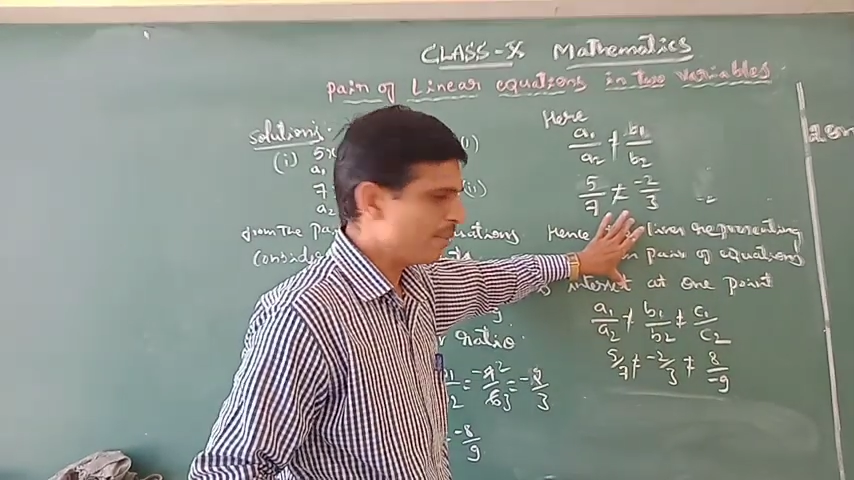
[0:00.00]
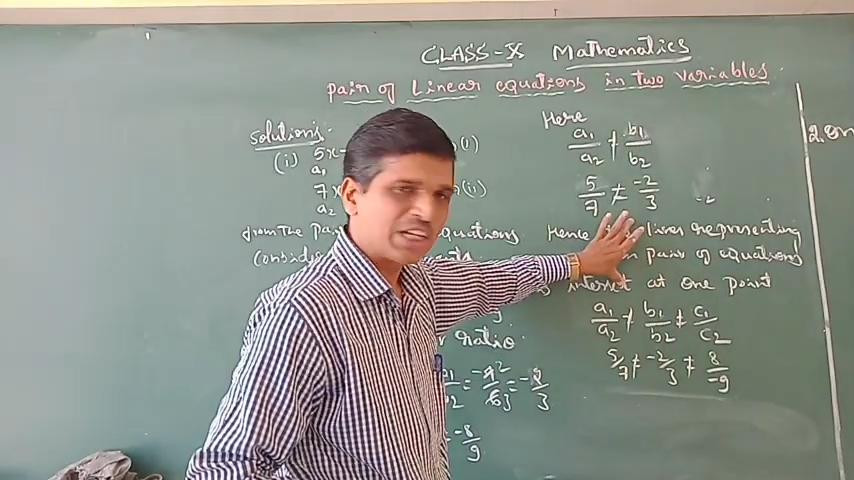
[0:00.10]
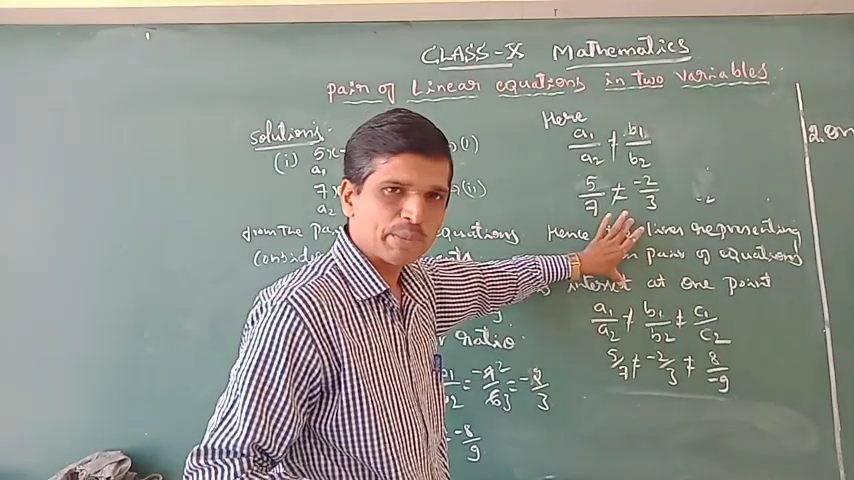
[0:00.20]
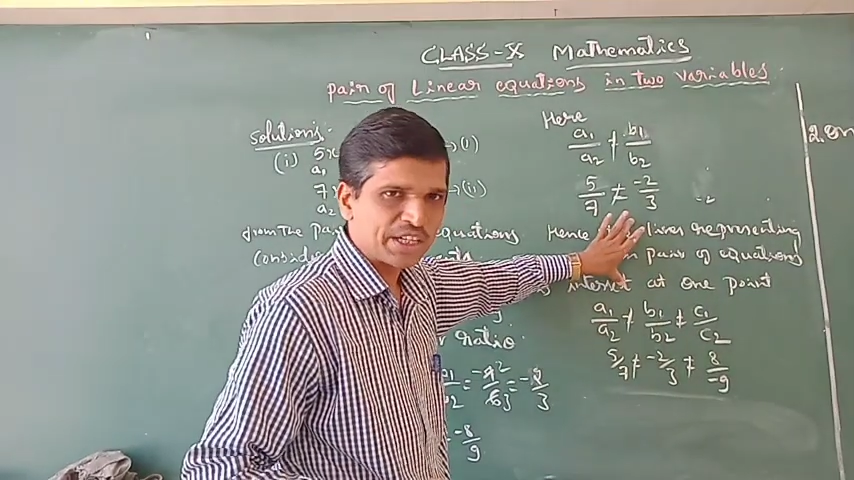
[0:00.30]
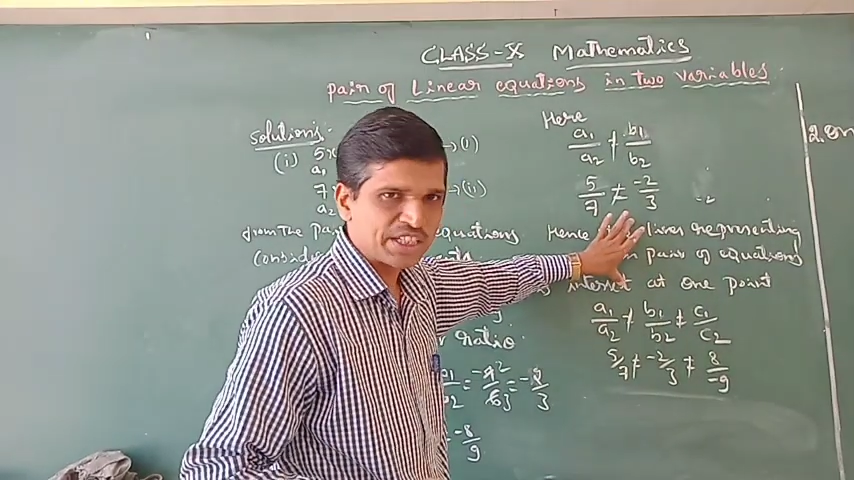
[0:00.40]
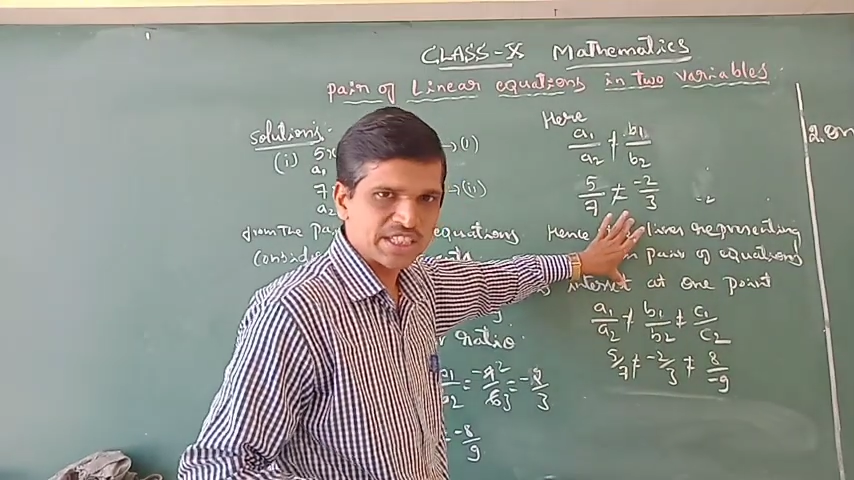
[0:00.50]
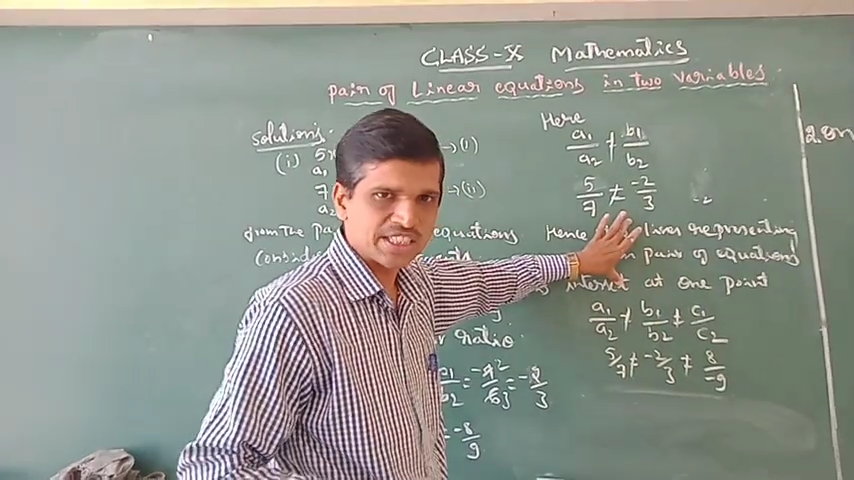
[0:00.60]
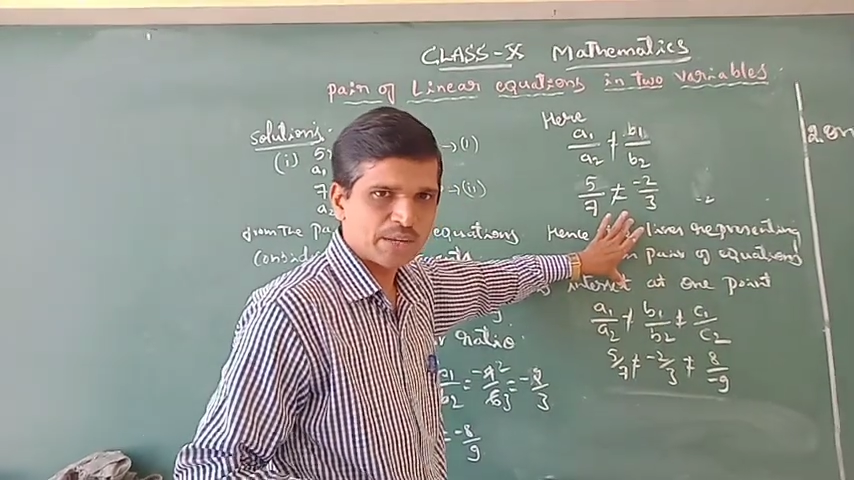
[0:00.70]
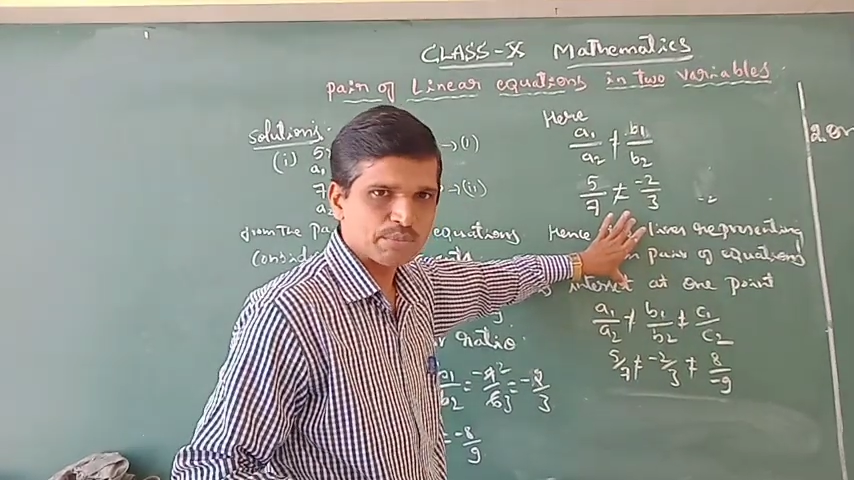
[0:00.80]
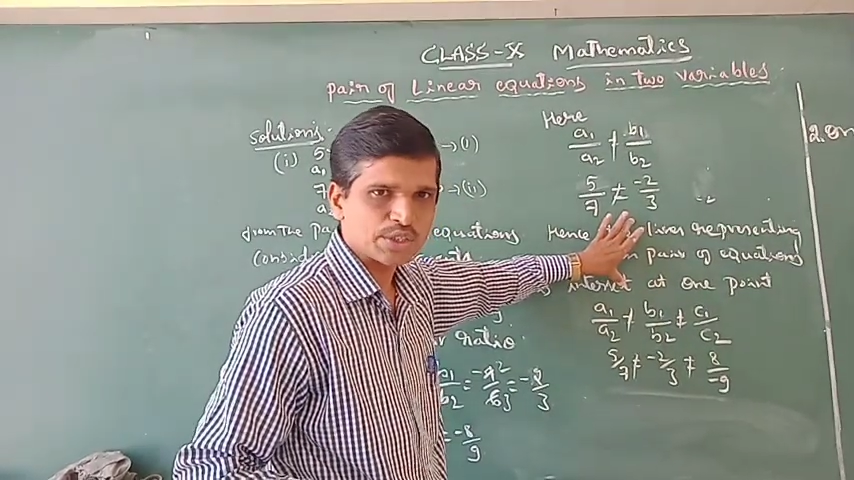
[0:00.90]
interpretations
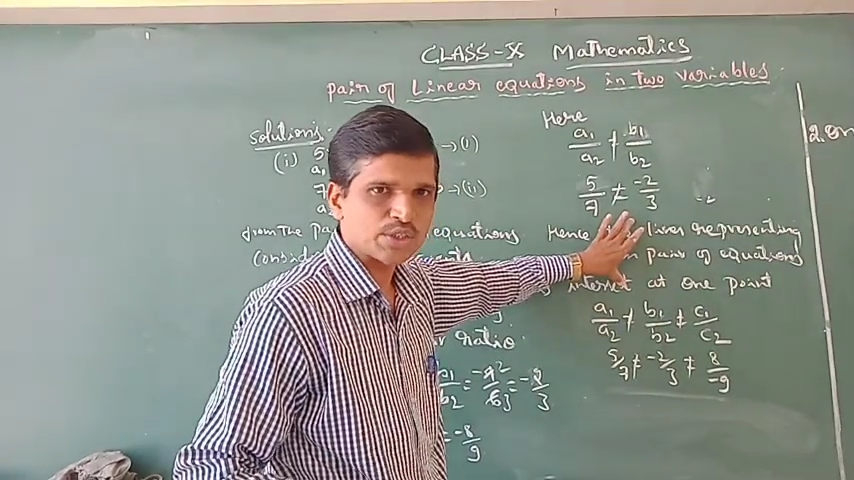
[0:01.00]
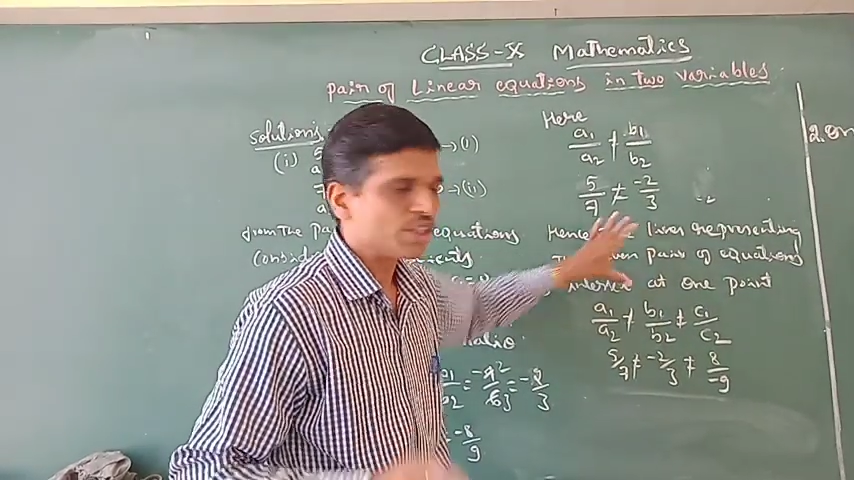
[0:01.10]
comes.